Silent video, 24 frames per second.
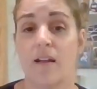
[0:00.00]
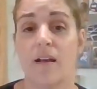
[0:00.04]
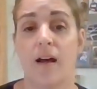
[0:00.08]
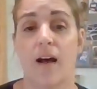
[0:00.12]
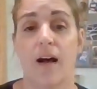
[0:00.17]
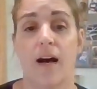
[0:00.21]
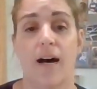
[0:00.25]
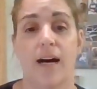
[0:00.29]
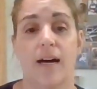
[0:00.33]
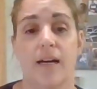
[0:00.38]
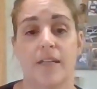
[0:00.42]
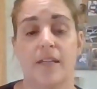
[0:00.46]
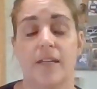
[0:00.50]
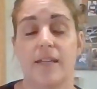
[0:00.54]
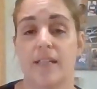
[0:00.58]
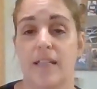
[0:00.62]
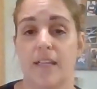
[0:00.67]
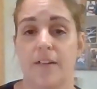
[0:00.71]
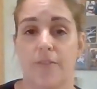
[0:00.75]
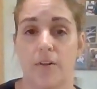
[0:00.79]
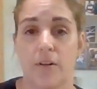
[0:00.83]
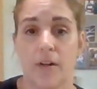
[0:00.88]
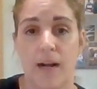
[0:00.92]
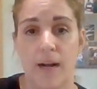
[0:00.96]
you can
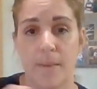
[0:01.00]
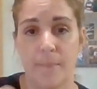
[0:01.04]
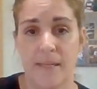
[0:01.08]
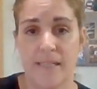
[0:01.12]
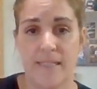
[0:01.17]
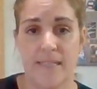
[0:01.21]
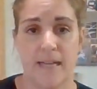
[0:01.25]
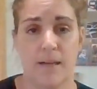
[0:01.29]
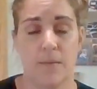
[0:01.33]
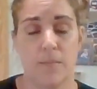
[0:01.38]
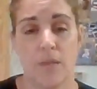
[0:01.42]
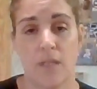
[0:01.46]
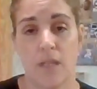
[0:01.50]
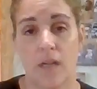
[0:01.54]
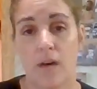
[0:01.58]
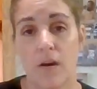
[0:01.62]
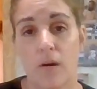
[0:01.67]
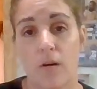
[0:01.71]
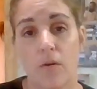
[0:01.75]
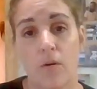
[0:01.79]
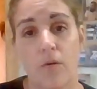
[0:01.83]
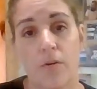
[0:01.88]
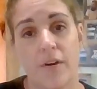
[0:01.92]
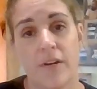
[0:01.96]
leave a comment down
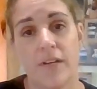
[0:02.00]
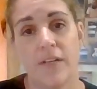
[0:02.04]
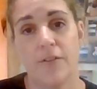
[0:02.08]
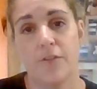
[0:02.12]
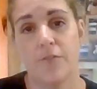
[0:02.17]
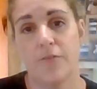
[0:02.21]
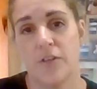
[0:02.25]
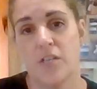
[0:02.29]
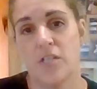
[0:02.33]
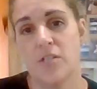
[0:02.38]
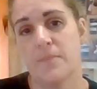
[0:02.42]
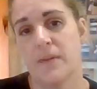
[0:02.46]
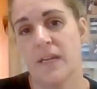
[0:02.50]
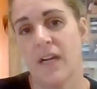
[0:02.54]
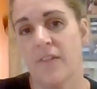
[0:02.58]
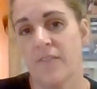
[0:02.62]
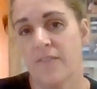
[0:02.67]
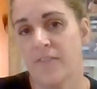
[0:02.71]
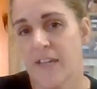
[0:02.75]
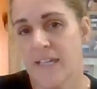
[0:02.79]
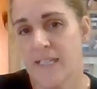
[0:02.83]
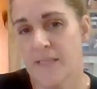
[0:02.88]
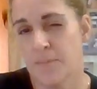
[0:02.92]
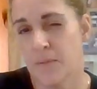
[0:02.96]
below, or you can reach me on
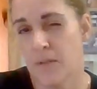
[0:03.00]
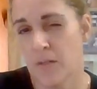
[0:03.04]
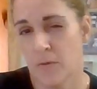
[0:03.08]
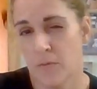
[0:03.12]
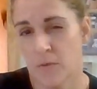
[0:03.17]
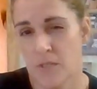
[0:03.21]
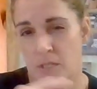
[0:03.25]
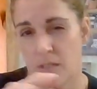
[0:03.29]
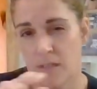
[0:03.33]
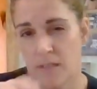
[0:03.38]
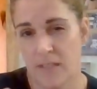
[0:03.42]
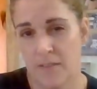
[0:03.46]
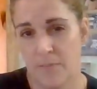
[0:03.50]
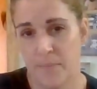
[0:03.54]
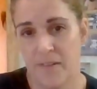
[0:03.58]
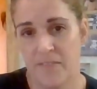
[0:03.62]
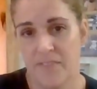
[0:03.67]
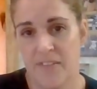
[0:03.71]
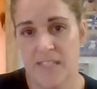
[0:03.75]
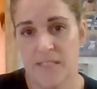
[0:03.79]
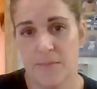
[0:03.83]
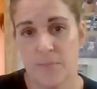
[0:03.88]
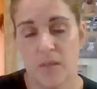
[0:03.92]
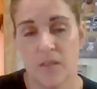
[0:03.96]
Facebook, which I'll leave my
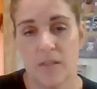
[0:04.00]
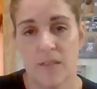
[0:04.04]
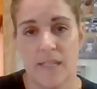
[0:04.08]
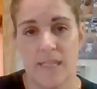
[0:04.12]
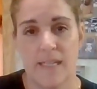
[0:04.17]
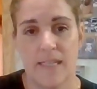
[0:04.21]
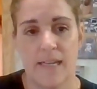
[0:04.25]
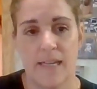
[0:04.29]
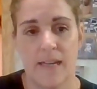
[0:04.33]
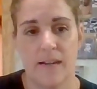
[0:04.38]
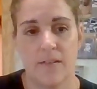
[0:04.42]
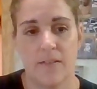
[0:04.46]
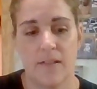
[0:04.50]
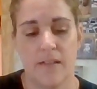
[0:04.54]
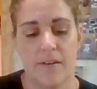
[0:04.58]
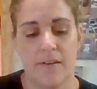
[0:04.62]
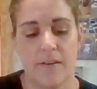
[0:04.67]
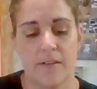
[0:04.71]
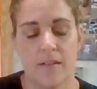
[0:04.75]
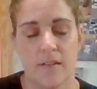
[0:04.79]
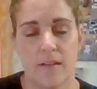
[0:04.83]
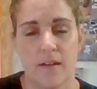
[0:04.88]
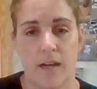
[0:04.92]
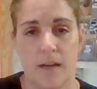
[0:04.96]
Facebook link down there
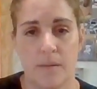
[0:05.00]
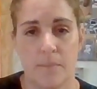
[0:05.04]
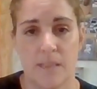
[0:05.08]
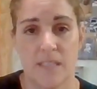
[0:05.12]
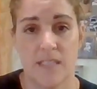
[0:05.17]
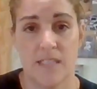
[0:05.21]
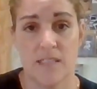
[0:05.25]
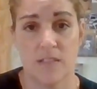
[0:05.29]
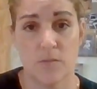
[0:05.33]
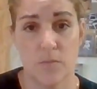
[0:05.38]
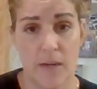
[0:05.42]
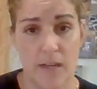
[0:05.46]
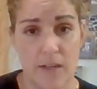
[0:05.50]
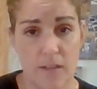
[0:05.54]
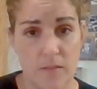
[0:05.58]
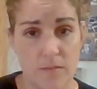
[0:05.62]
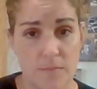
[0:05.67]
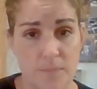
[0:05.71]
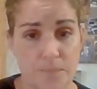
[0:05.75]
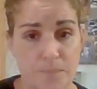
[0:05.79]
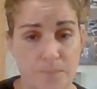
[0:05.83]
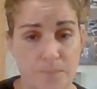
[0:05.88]
in the comments as well.